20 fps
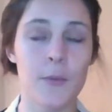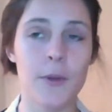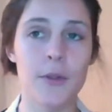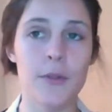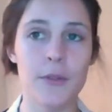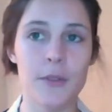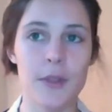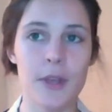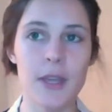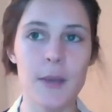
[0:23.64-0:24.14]
So when
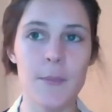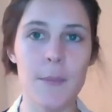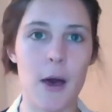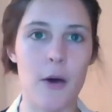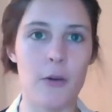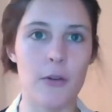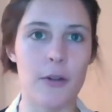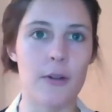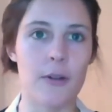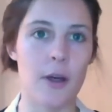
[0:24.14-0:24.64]
you think
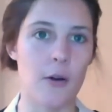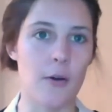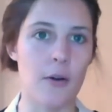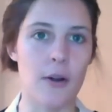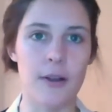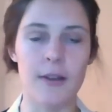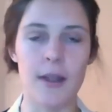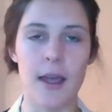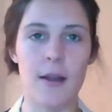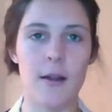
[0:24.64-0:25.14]
about it, our
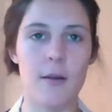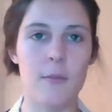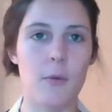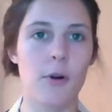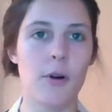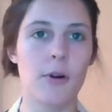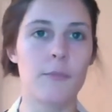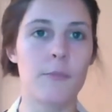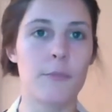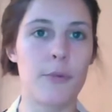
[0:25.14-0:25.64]
entire
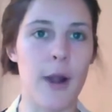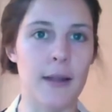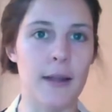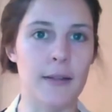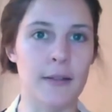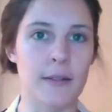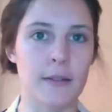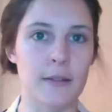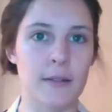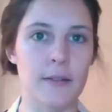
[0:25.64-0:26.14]
moral
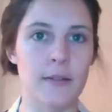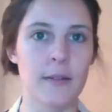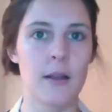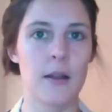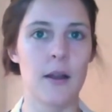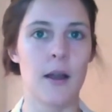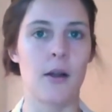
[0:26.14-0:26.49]
practice,